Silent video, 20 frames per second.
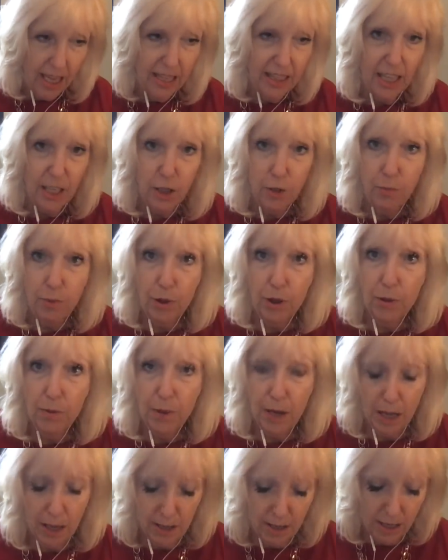then you put a,
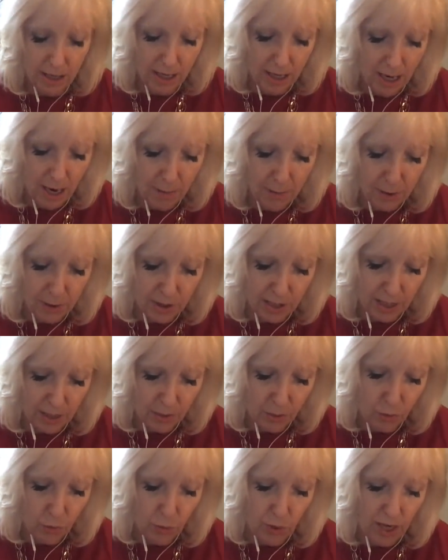a number
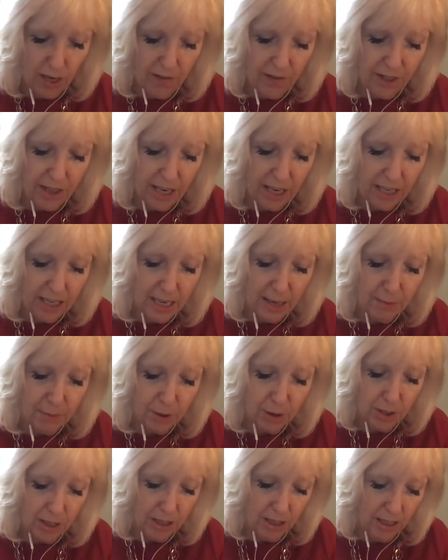down, whatever that
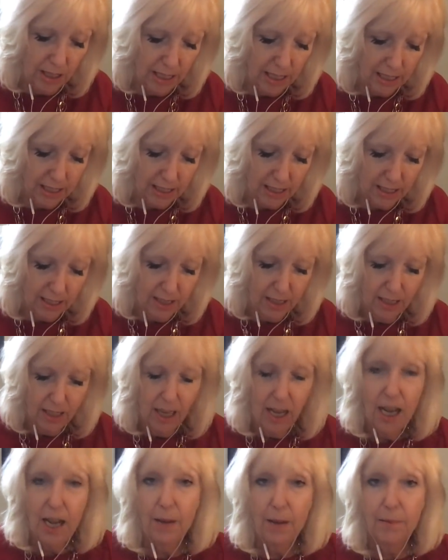number is.
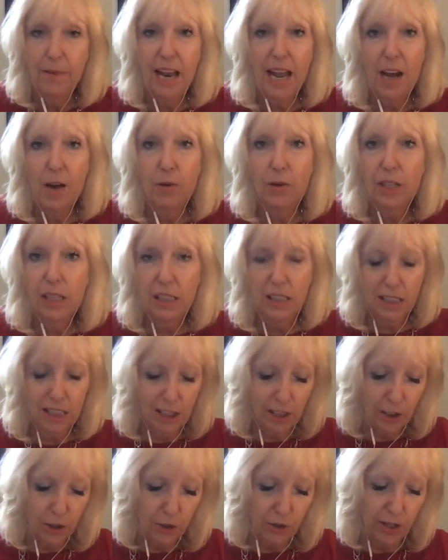I'm now
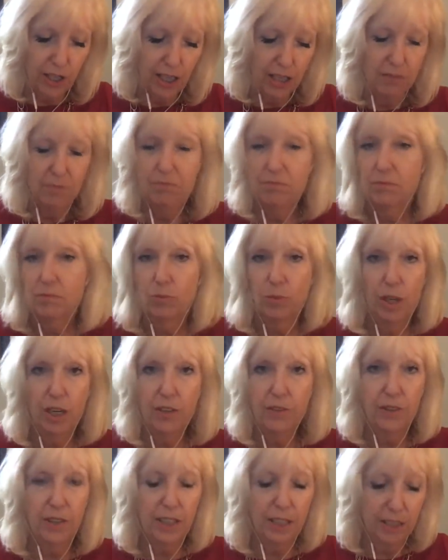easily earning,
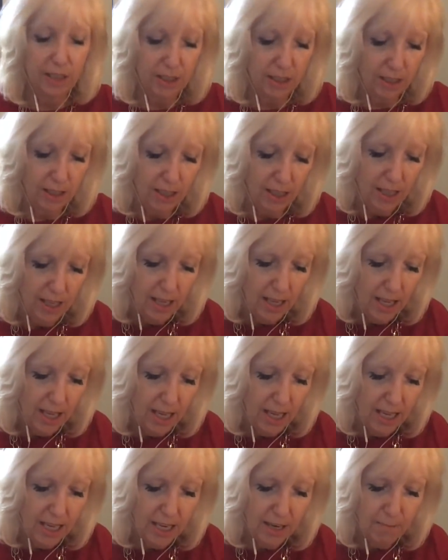whatever it is,
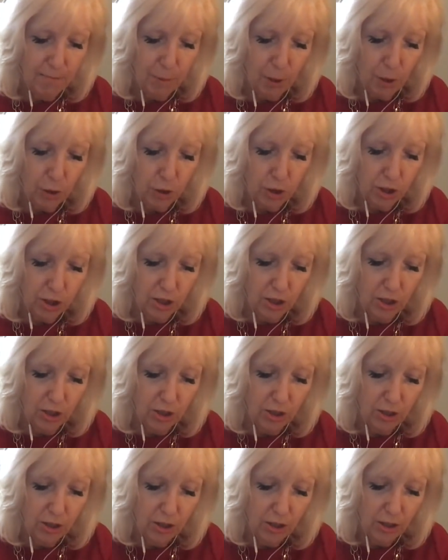in
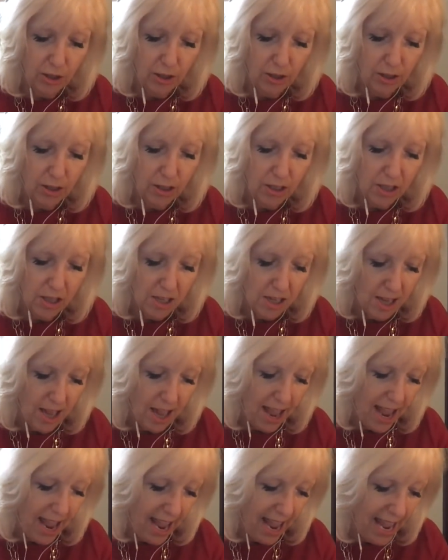personal
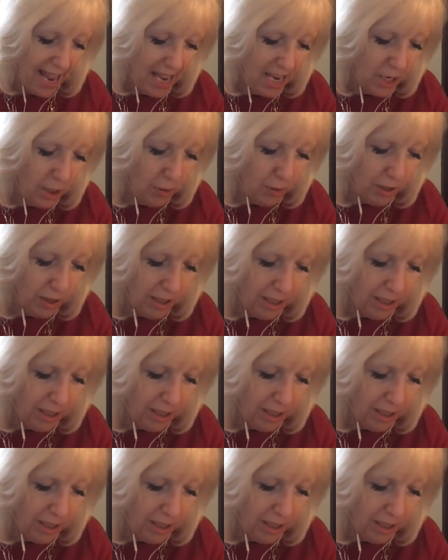annual